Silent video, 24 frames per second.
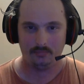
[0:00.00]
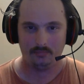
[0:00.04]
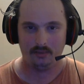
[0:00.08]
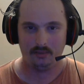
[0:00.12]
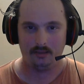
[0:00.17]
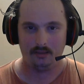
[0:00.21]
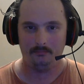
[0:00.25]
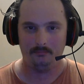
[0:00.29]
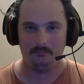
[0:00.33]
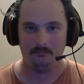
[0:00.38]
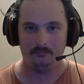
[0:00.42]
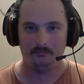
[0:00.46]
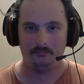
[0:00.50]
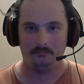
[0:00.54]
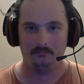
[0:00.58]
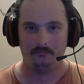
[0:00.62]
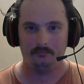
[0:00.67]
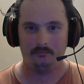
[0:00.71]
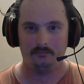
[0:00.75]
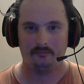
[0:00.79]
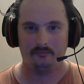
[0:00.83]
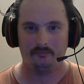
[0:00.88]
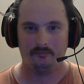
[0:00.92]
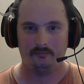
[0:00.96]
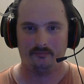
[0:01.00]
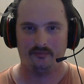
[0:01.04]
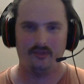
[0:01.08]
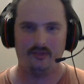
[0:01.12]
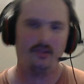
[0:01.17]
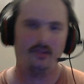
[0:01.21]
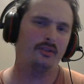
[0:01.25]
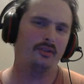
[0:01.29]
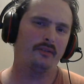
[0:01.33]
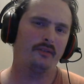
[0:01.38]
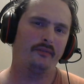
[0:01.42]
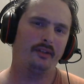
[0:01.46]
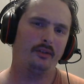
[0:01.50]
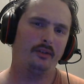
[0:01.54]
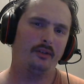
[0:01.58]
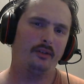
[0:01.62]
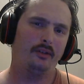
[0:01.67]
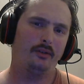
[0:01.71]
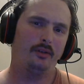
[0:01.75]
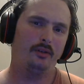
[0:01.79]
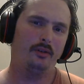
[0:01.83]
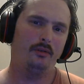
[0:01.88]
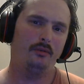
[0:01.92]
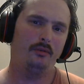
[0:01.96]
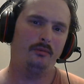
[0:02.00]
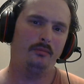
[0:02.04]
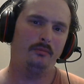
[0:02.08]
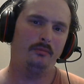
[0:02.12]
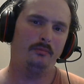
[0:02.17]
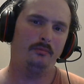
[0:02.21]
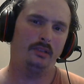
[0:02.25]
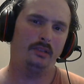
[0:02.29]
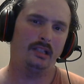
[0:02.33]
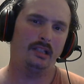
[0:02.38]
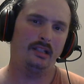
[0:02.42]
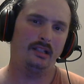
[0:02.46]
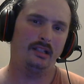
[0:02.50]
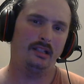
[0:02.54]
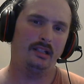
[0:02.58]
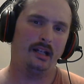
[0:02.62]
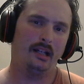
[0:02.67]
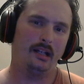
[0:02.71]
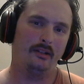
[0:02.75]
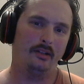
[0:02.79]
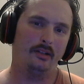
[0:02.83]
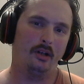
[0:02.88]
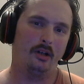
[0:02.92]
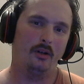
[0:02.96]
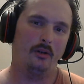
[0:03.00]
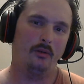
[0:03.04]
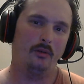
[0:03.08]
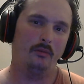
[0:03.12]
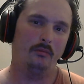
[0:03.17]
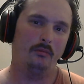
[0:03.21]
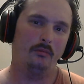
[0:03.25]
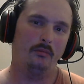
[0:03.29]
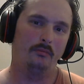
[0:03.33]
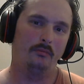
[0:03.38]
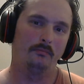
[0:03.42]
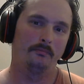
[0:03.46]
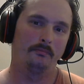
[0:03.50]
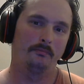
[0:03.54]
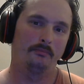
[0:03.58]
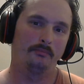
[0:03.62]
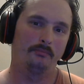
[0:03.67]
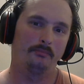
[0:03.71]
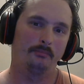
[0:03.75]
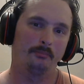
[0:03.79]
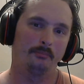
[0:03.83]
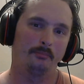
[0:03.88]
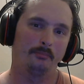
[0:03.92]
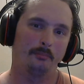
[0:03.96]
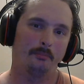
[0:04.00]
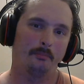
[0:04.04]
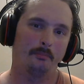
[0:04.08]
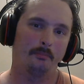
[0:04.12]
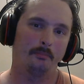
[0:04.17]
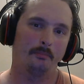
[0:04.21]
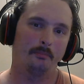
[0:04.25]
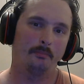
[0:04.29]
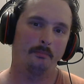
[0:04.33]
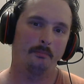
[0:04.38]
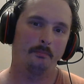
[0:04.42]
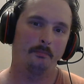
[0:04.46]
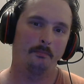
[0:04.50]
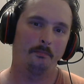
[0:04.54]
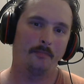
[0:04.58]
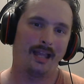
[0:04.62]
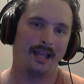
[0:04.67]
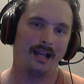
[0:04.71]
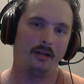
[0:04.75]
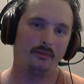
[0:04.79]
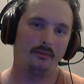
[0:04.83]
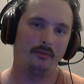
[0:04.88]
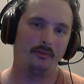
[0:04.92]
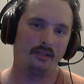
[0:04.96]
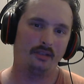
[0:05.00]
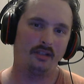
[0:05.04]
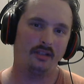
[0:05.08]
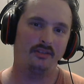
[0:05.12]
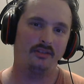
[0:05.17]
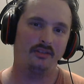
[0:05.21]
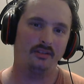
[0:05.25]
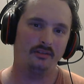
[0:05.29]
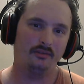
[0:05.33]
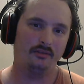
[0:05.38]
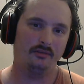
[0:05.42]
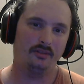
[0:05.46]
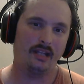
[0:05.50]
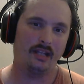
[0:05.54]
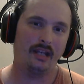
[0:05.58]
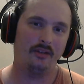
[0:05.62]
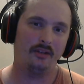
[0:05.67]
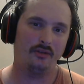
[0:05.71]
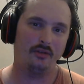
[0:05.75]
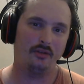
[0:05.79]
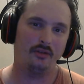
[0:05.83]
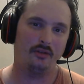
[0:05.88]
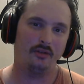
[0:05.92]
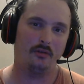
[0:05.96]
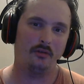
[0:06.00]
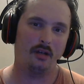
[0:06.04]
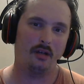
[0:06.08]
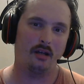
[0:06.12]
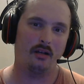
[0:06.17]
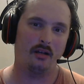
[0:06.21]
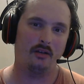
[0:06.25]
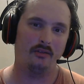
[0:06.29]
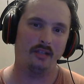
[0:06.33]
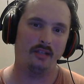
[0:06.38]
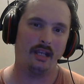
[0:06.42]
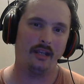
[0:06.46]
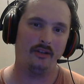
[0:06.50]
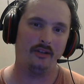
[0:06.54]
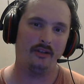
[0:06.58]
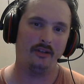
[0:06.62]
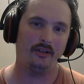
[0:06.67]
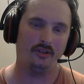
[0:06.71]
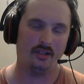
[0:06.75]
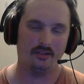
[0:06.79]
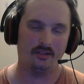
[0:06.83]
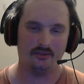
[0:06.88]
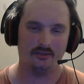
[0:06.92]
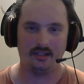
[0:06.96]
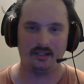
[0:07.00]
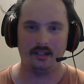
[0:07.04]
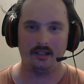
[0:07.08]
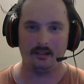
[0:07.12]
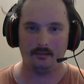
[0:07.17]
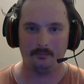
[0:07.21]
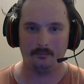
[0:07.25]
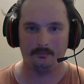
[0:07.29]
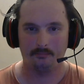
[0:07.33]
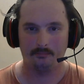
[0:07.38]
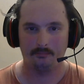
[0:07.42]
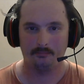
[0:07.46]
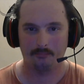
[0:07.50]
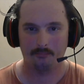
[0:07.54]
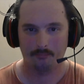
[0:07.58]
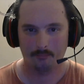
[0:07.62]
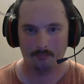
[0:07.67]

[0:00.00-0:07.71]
But for those of you who did not know how Dustin Tatro got on KGNZ,